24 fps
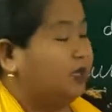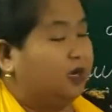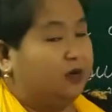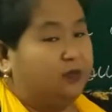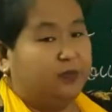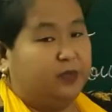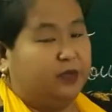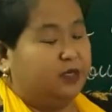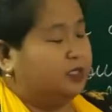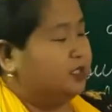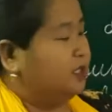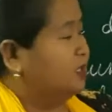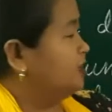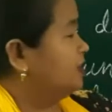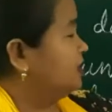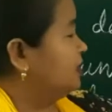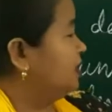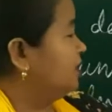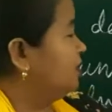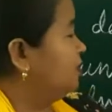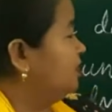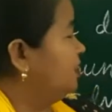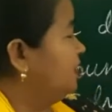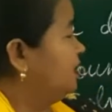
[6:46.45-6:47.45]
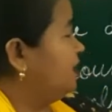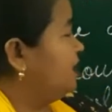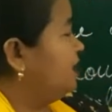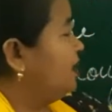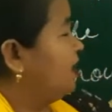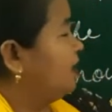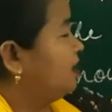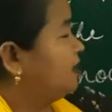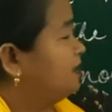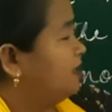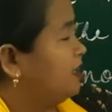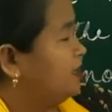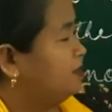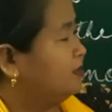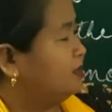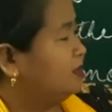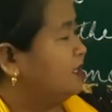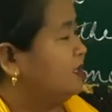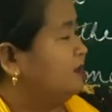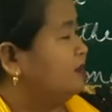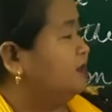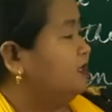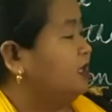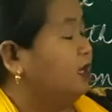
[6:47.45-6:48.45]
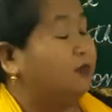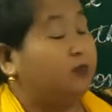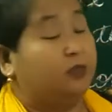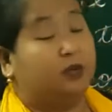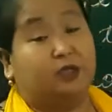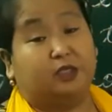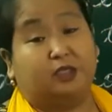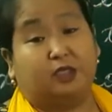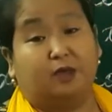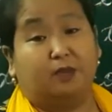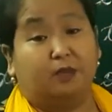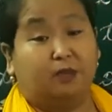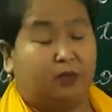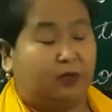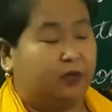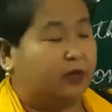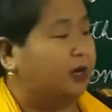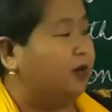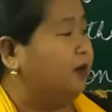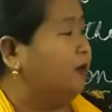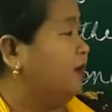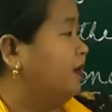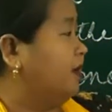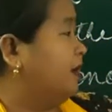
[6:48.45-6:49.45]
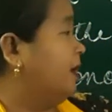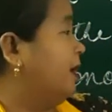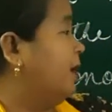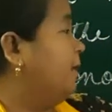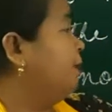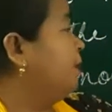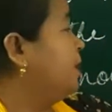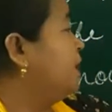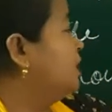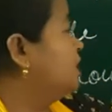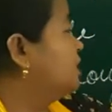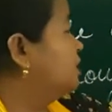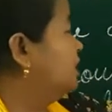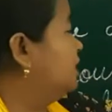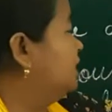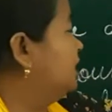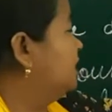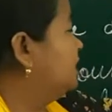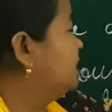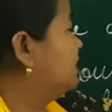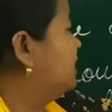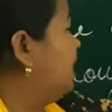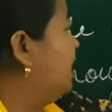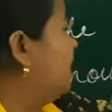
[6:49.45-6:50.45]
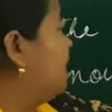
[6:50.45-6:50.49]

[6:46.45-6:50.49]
third person singular; themselves, third person plural. Okay, so these